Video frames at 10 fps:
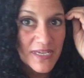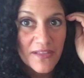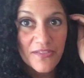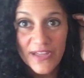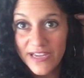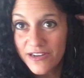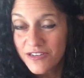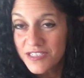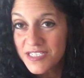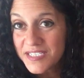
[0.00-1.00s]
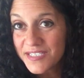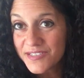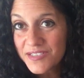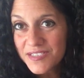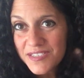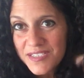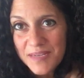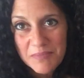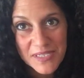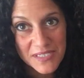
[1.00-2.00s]
be there still,
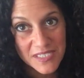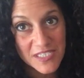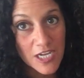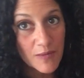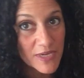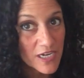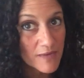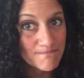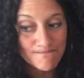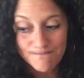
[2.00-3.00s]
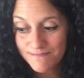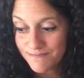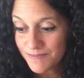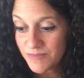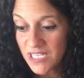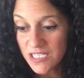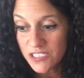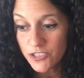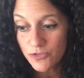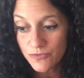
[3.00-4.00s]
but this is coming up. I'm
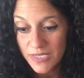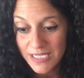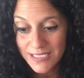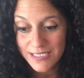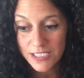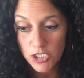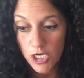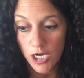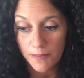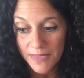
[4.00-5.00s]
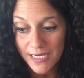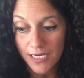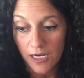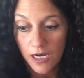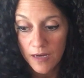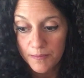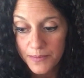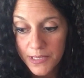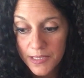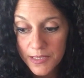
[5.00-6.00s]
telling you, it's coming
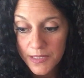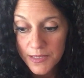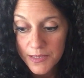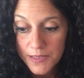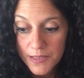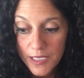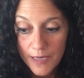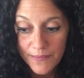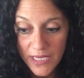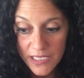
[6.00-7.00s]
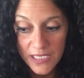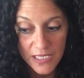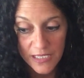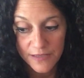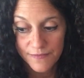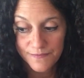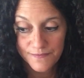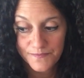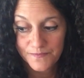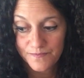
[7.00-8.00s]
up. I'm not kidding.
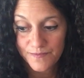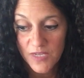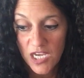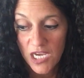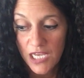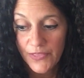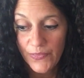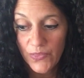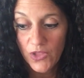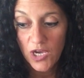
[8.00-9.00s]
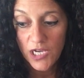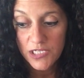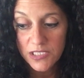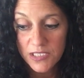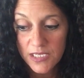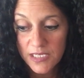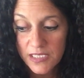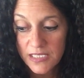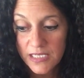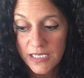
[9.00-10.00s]
Not
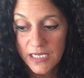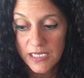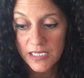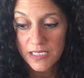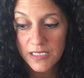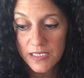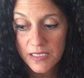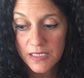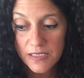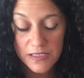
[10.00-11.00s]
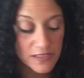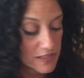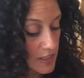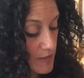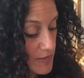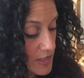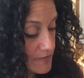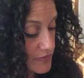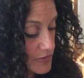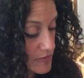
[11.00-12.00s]
kidding. This is coming
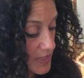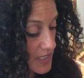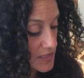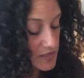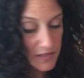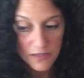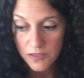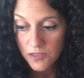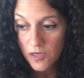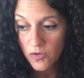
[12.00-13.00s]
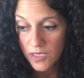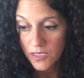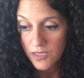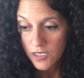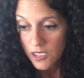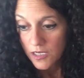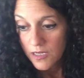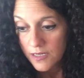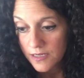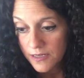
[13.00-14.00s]
up for you guys. Okay.
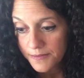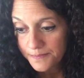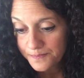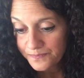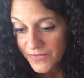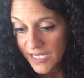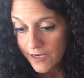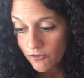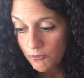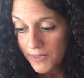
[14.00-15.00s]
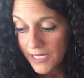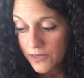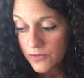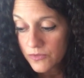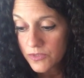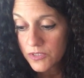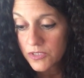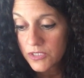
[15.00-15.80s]
Um, how about